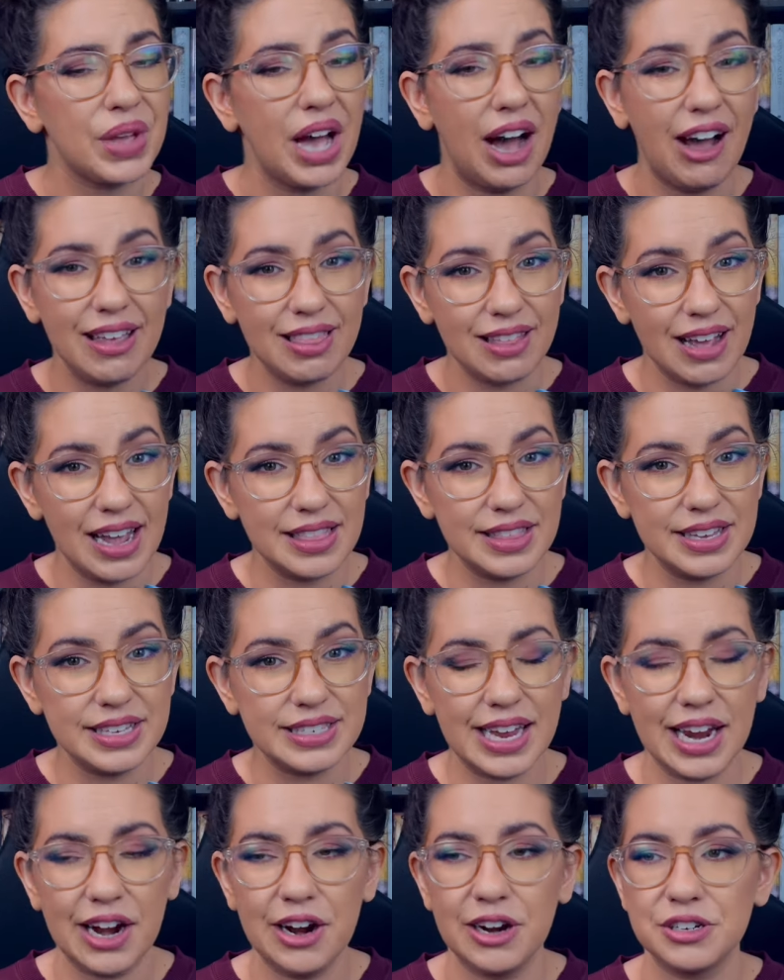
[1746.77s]
I like these
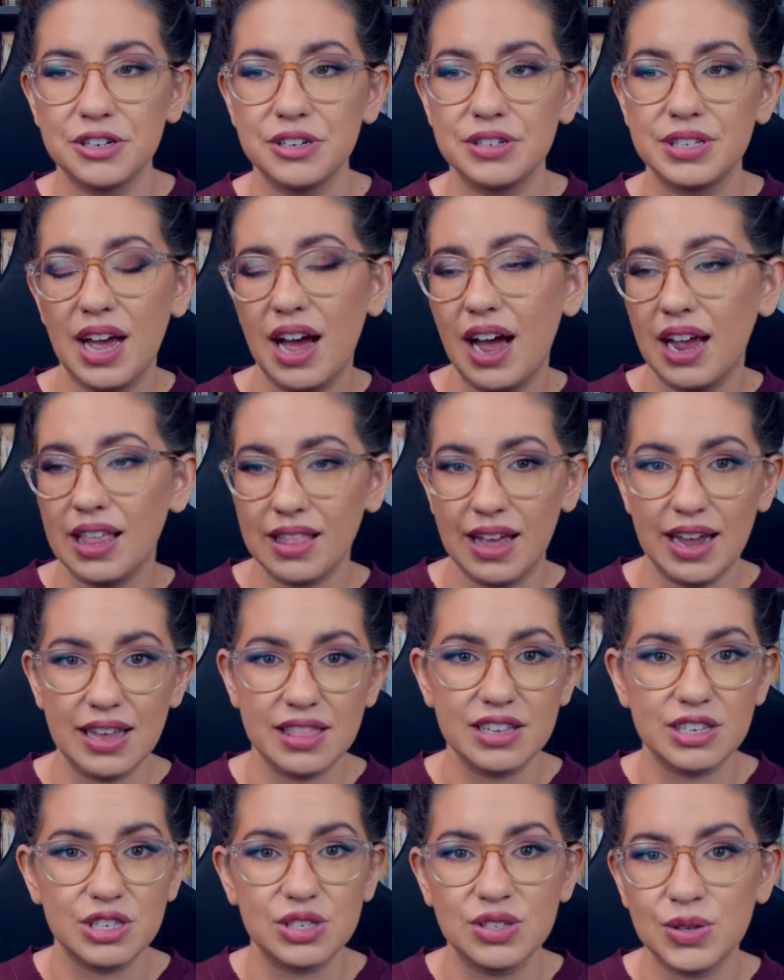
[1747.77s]
characters, I like
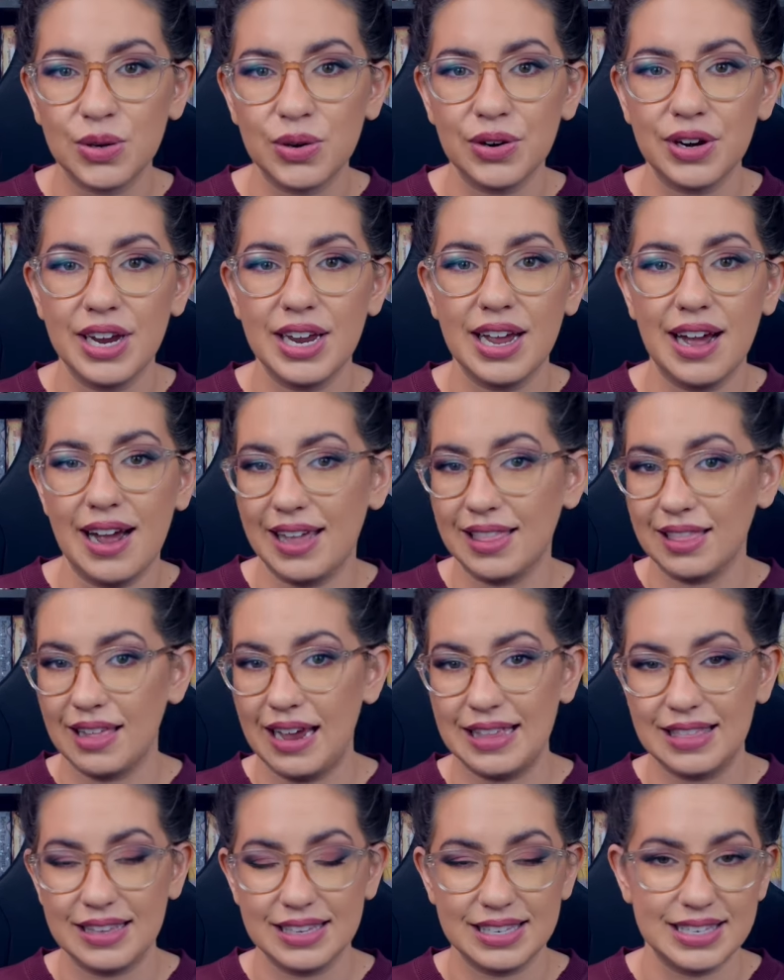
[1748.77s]
this story, I
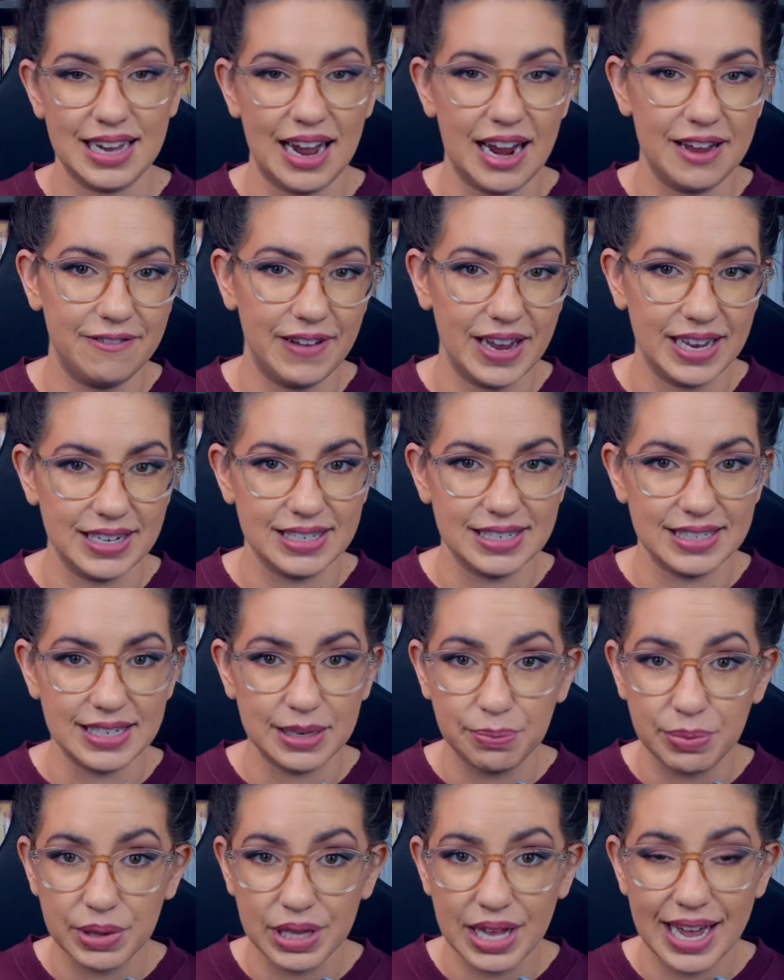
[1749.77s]
like this sci-fantasy
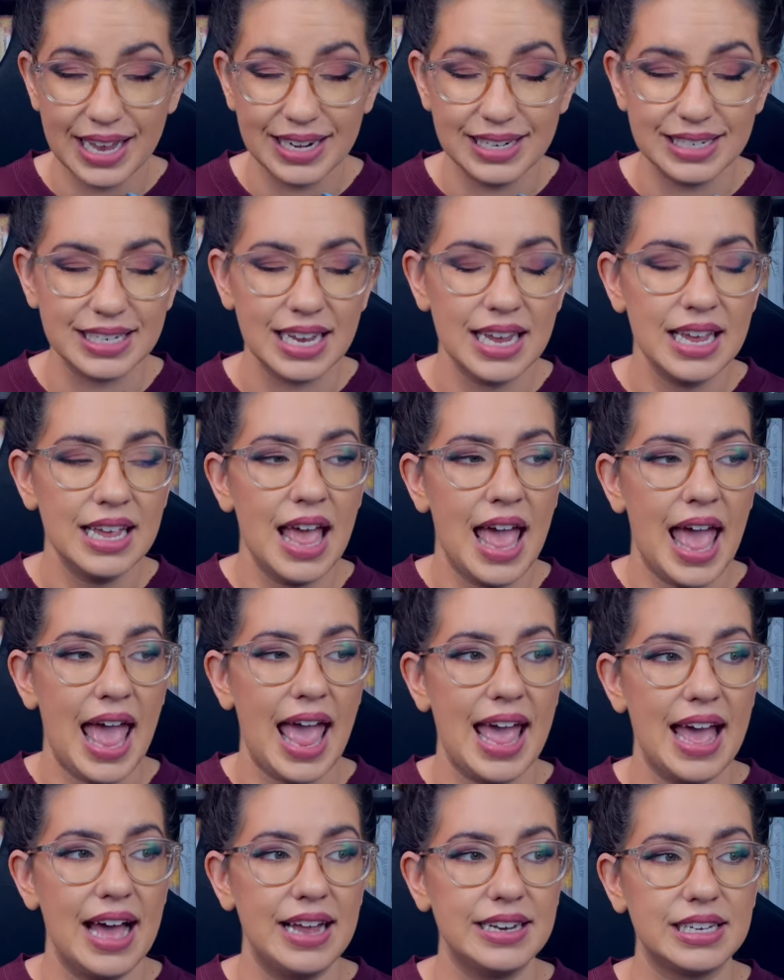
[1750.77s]
blend,
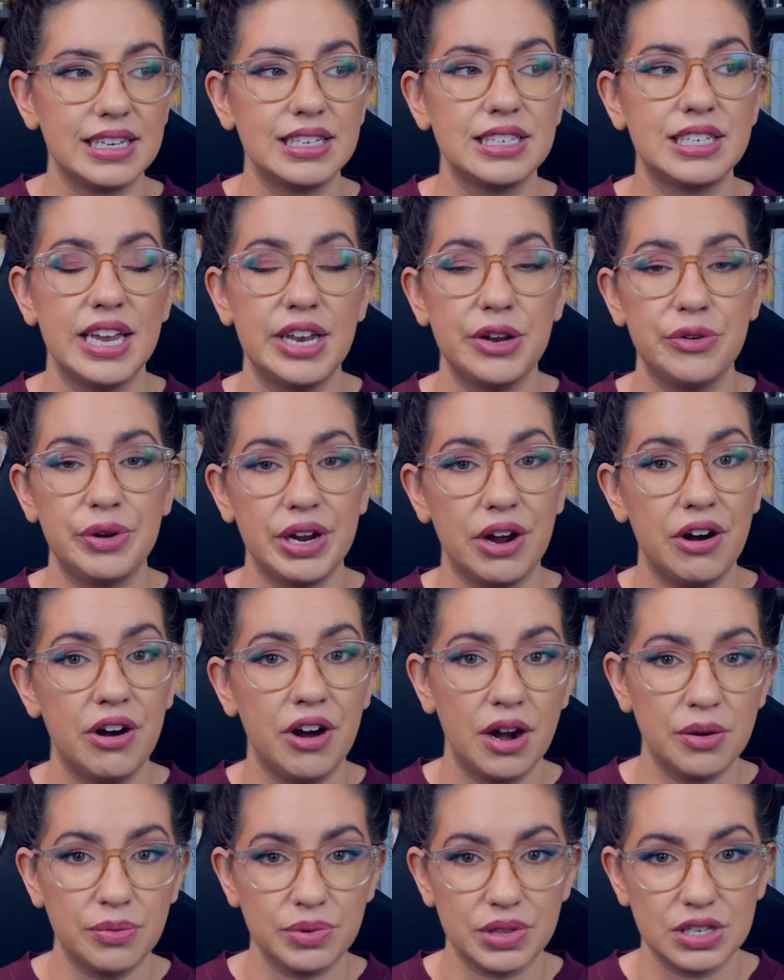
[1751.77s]
and continuing
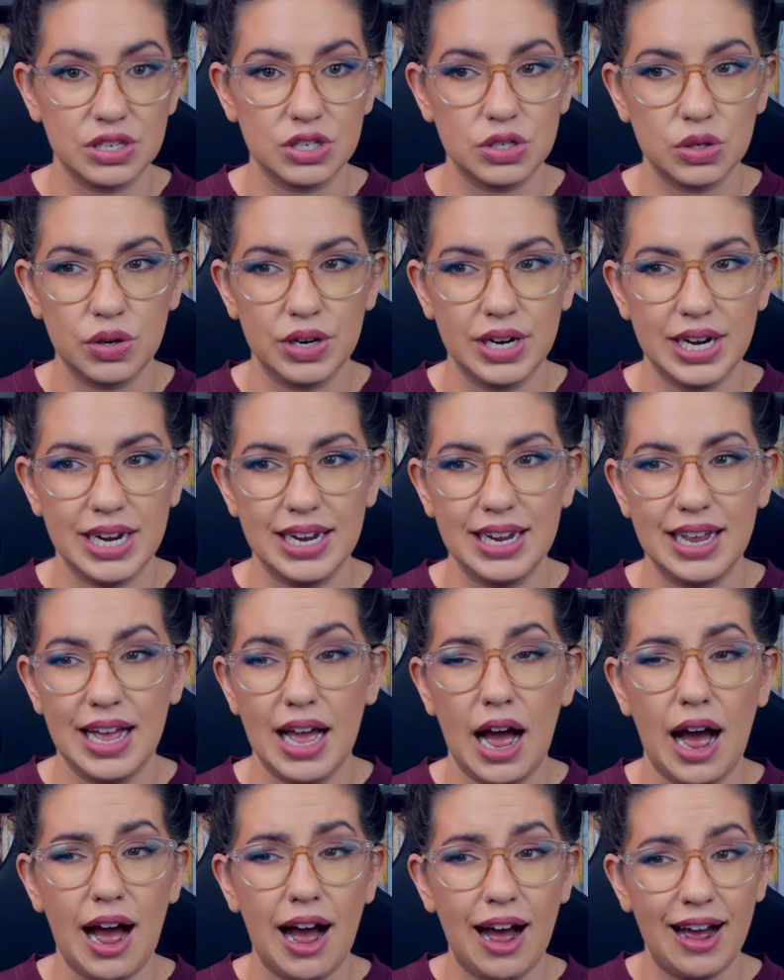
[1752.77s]
on with the story,
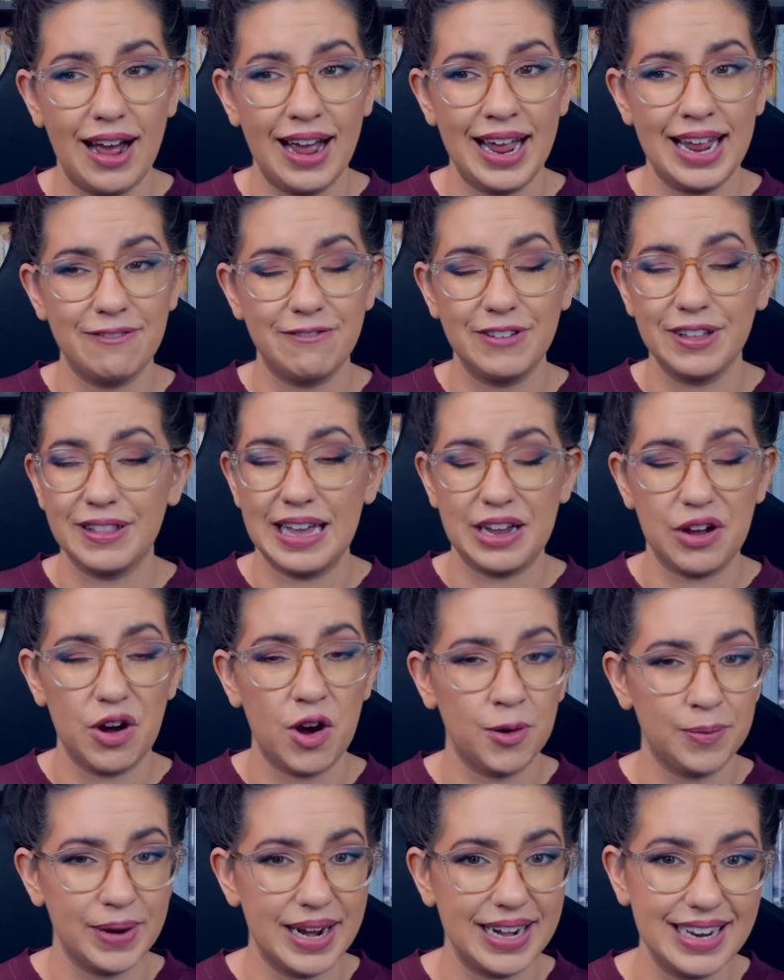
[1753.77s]
I feel like
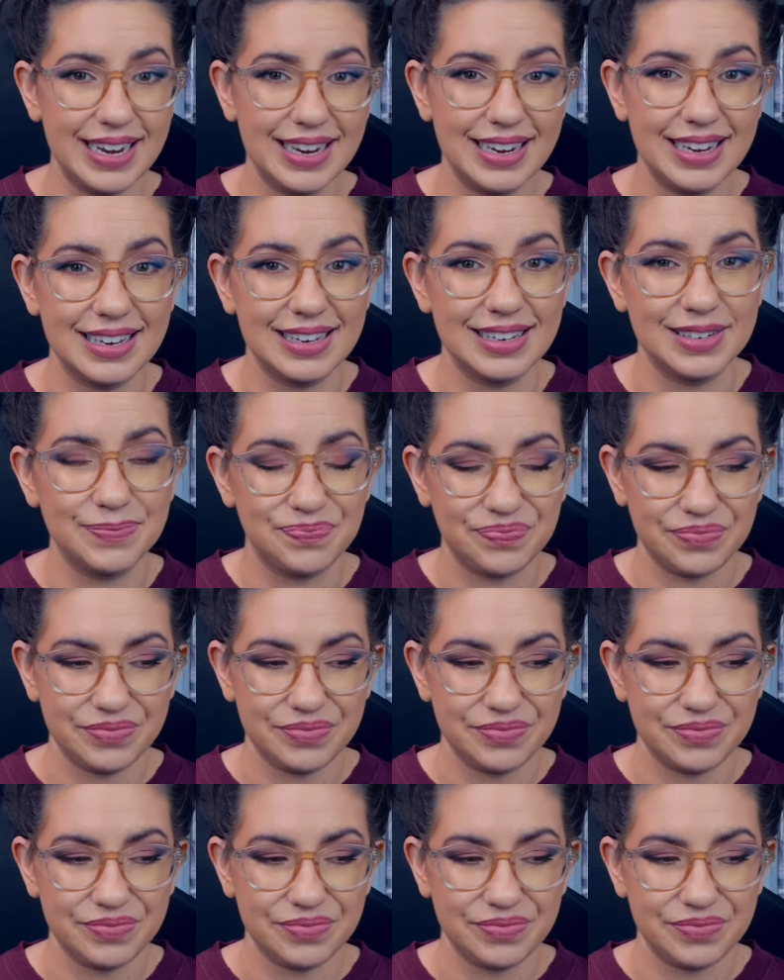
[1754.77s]
already in